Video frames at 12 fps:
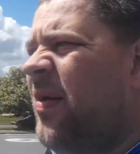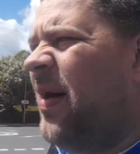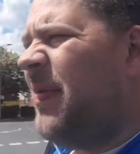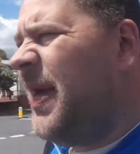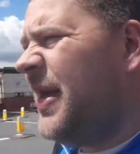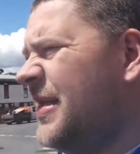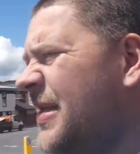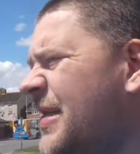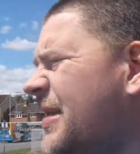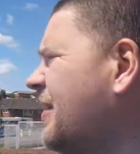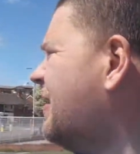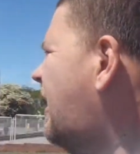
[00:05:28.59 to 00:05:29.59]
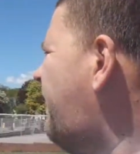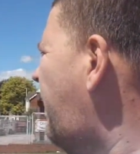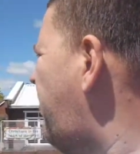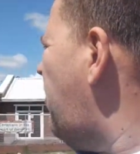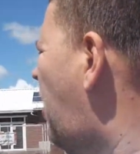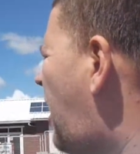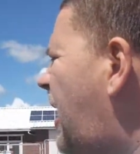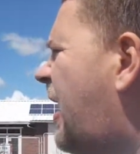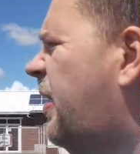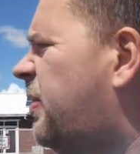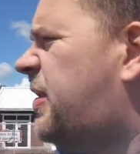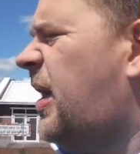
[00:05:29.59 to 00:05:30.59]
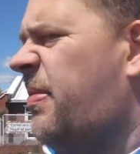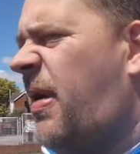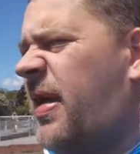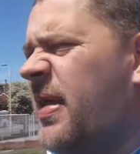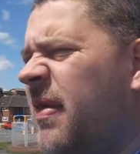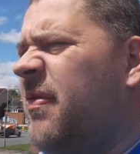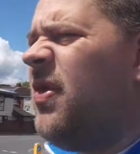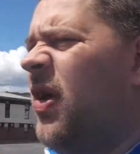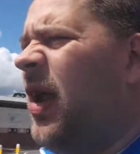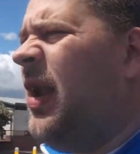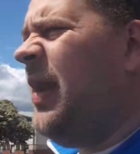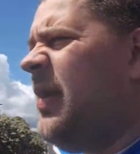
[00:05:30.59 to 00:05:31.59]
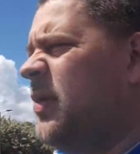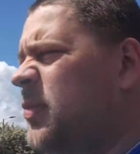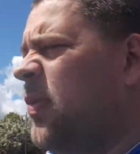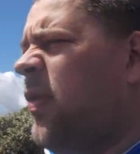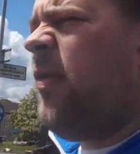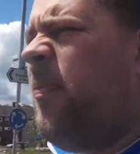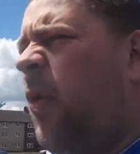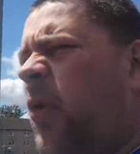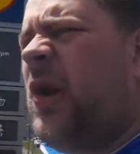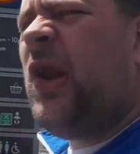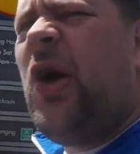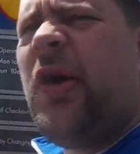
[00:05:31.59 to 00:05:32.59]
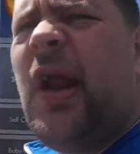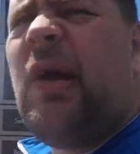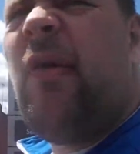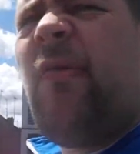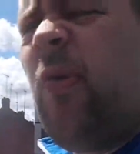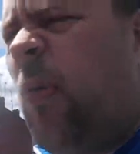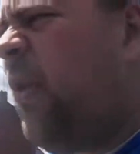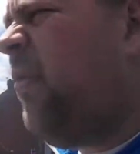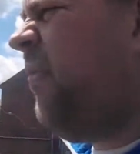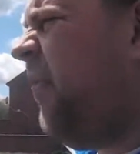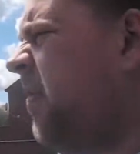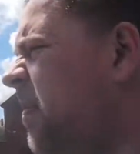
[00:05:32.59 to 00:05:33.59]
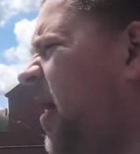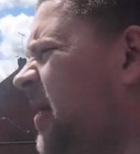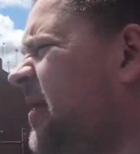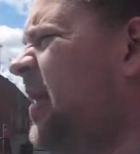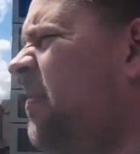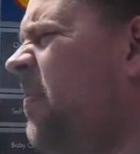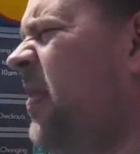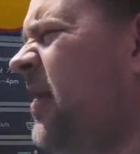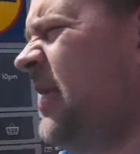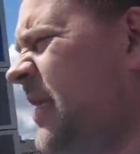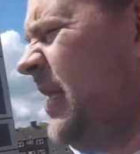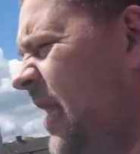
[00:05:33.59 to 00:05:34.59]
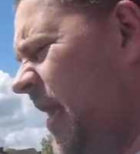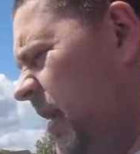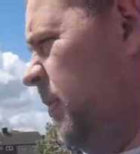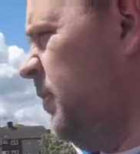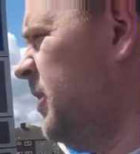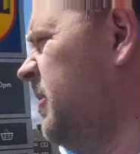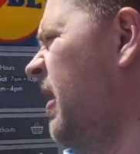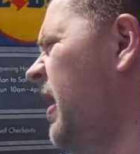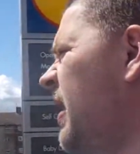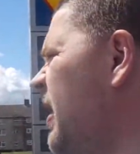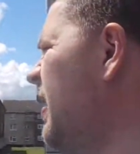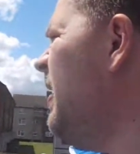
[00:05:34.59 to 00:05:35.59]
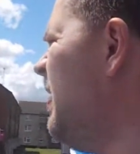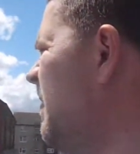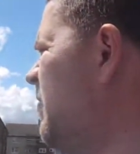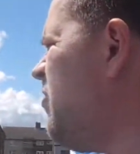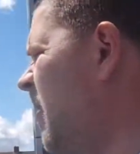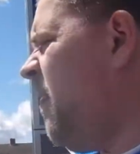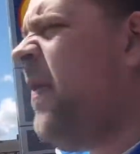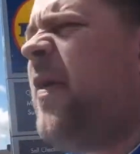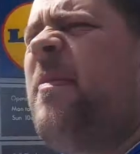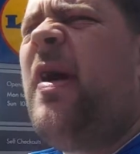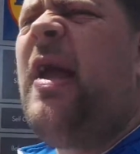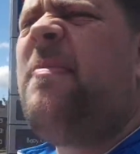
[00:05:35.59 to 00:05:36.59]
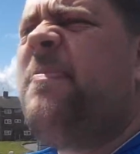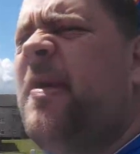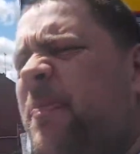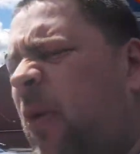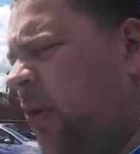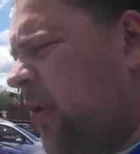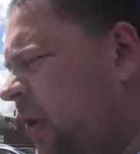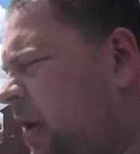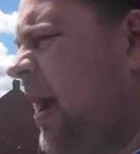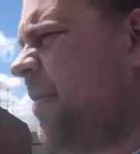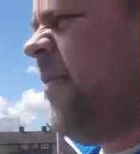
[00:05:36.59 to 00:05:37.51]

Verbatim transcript: Well, mates, they've even got a Lidl's here, mate. They've even got a Lidl's. We're on the borderline now of the Wanford Massive, but this is the Lidl's, mate. Proper, it might even be borderline out